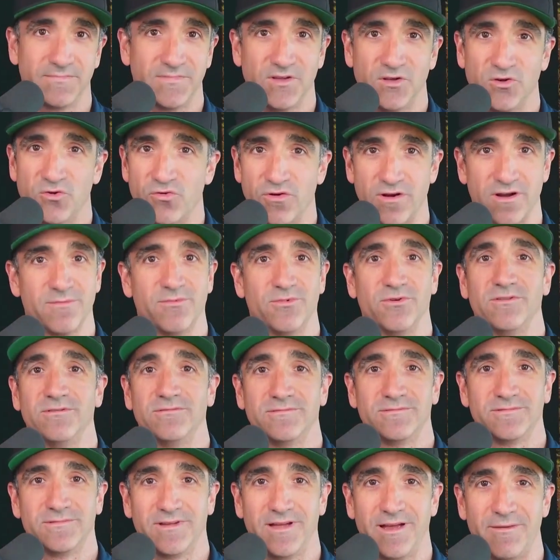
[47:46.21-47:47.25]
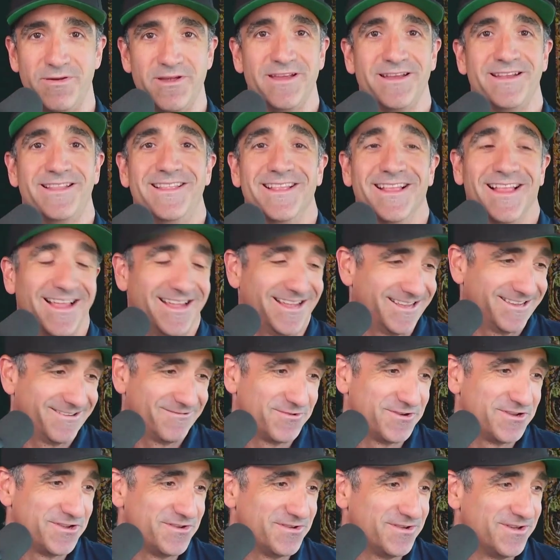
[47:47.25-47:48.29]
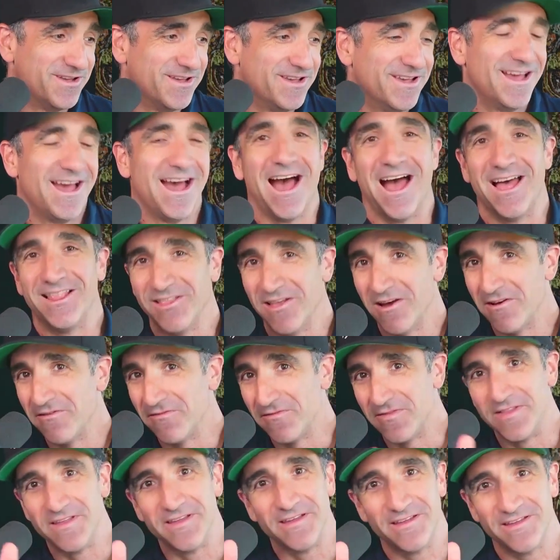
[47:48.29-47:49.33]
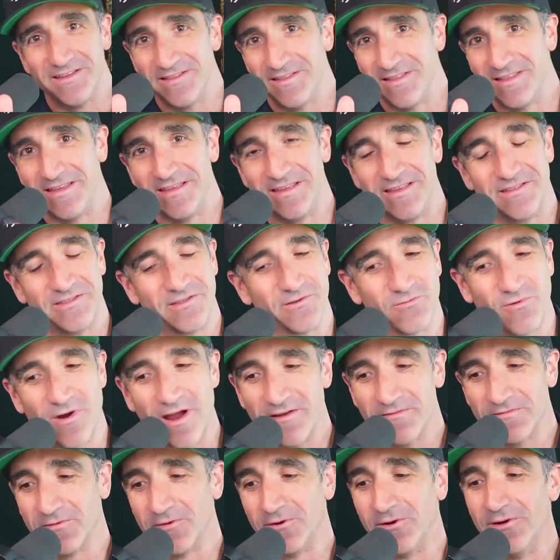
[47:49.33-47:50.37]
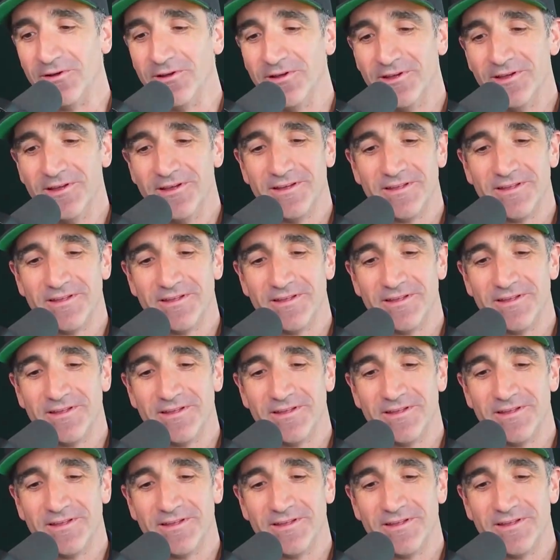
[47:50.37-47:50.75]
Incredible. I mean, like I love the rifle